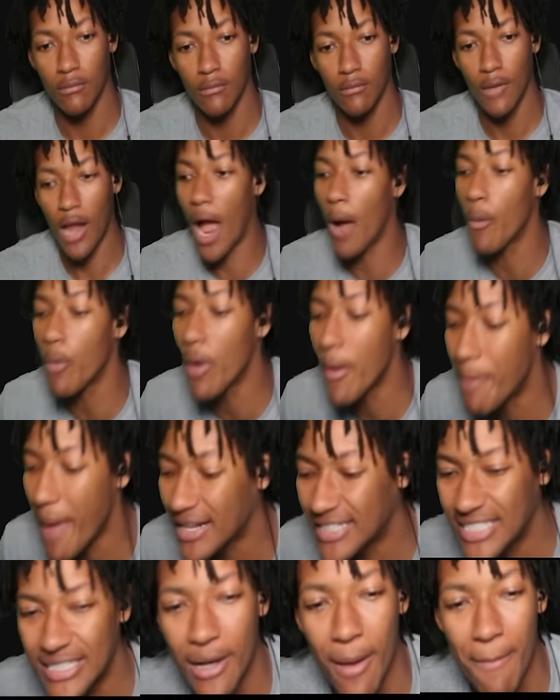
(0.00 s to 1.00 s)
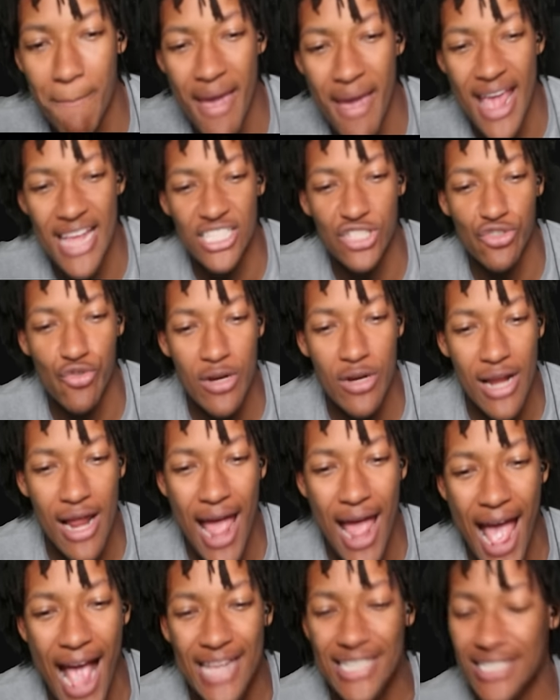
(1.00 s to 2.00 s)
I went back to the main screen on
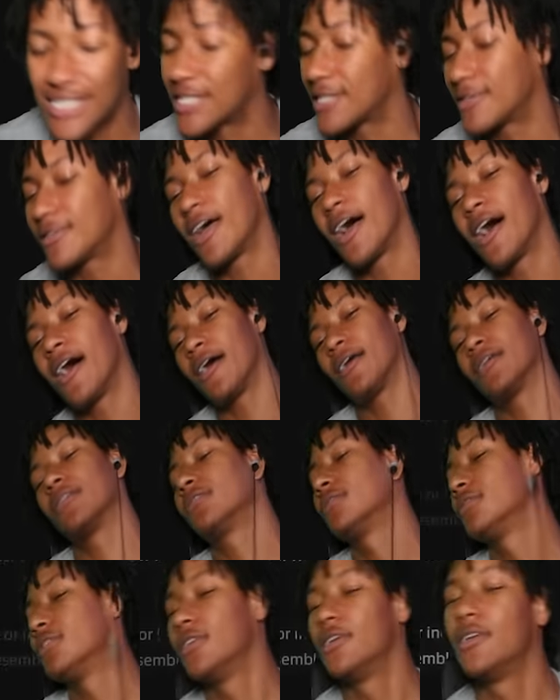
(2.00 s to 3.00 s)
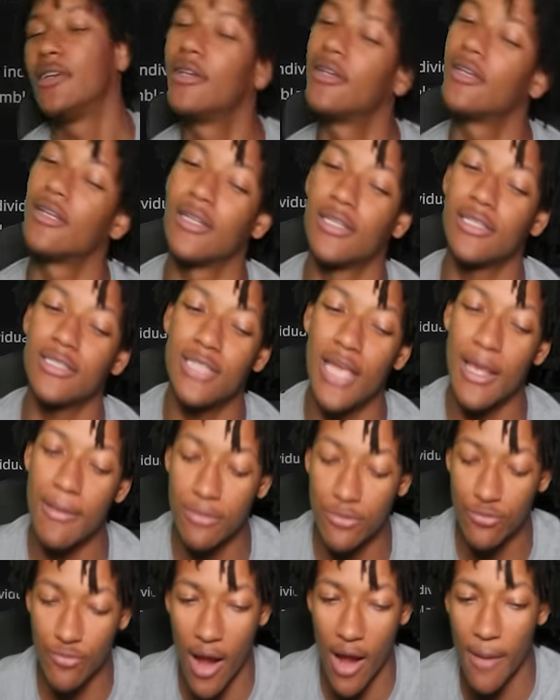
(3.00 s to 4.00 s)
accident. Nah. Yeah, this
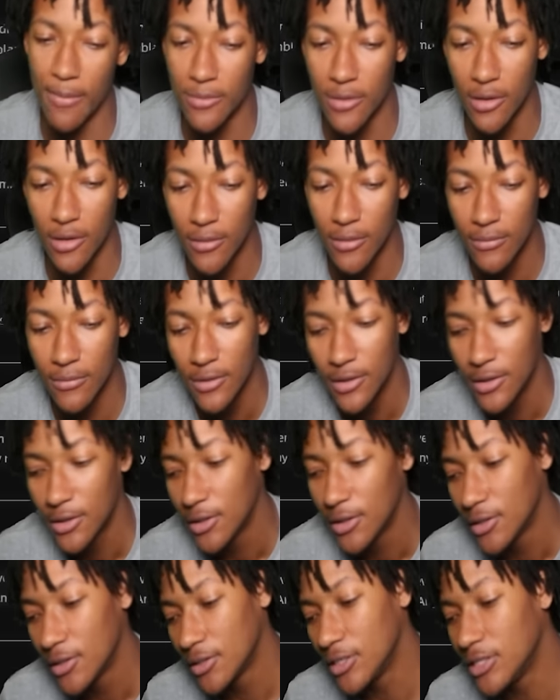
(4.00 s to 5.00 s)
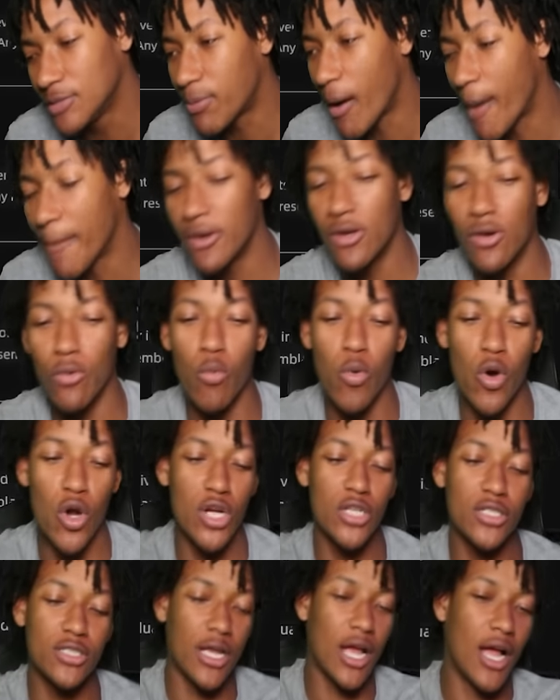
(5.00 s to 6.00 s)
game's wrapped up. This probably the
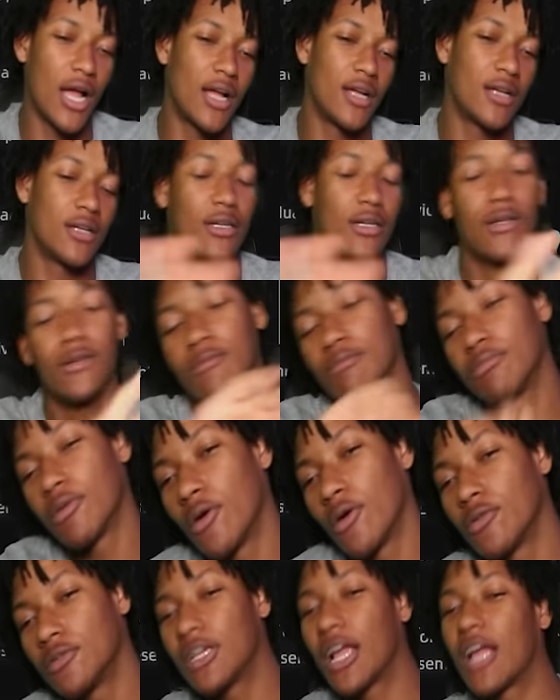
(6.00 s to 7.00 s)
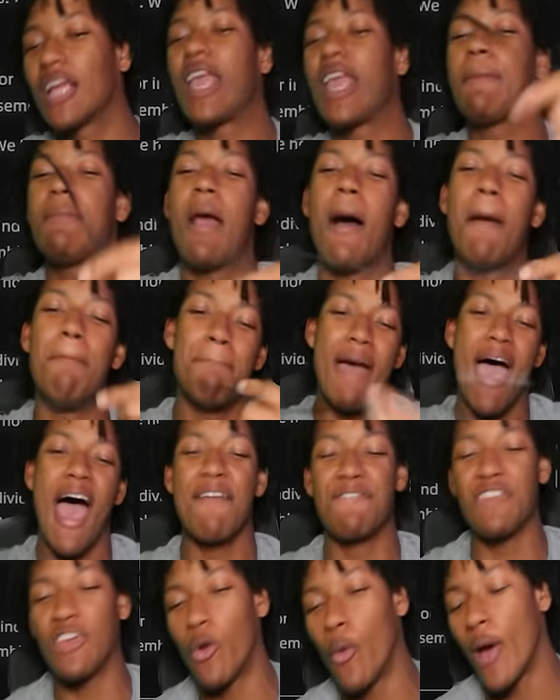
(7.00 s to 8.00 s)
worst. Uh-uh, bro. Nigga, give me a
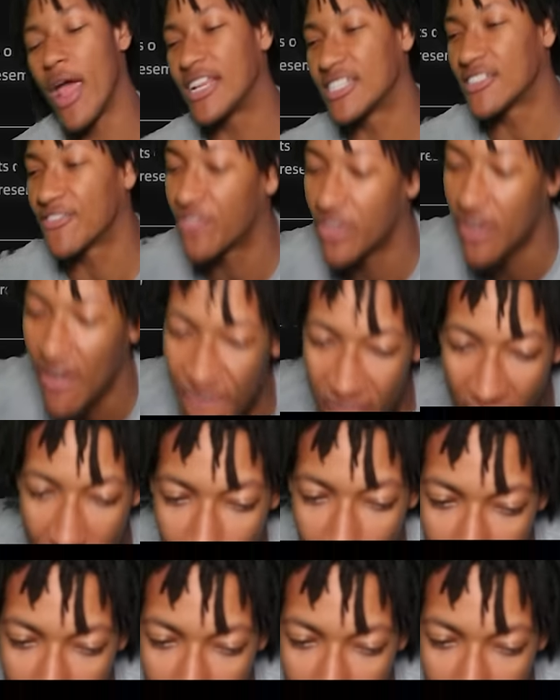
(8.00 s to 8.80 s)
math equation for the final